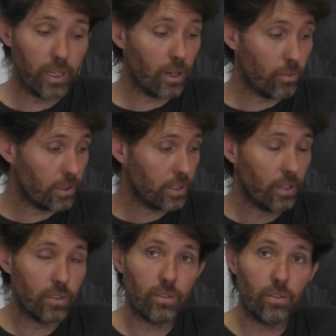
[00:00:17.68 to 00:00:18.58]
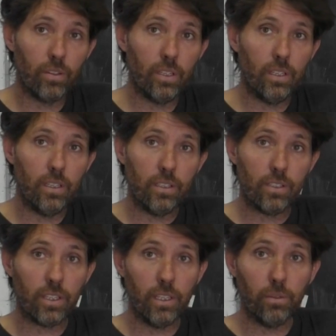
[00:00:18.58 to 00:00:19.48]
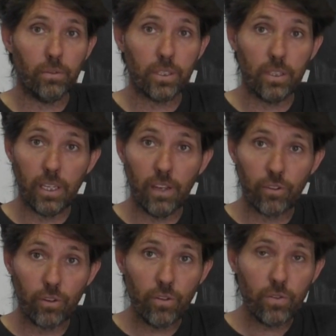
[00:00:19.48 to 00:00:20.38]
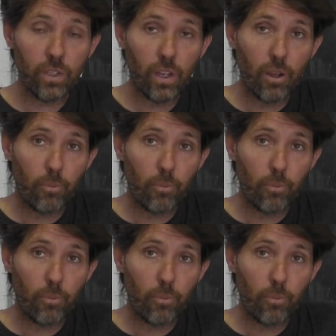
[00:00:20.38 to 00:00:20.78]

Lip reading: week, I was going to do the seals in the Evinrude,